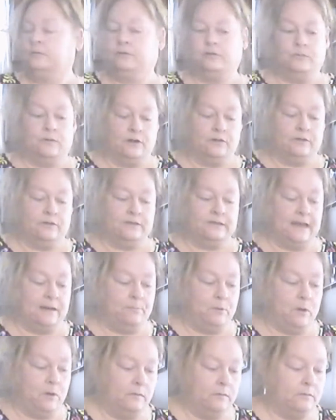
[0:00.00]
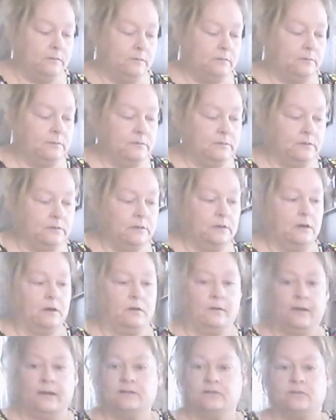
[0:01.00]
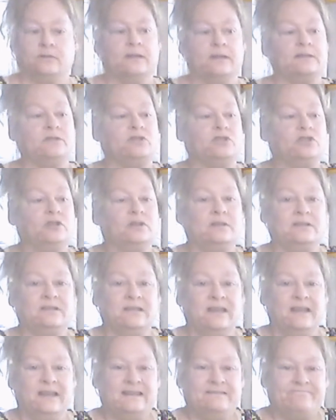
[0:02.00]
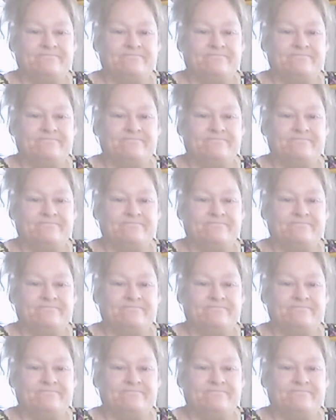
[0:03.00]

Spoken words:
You under the table? All right, so that's just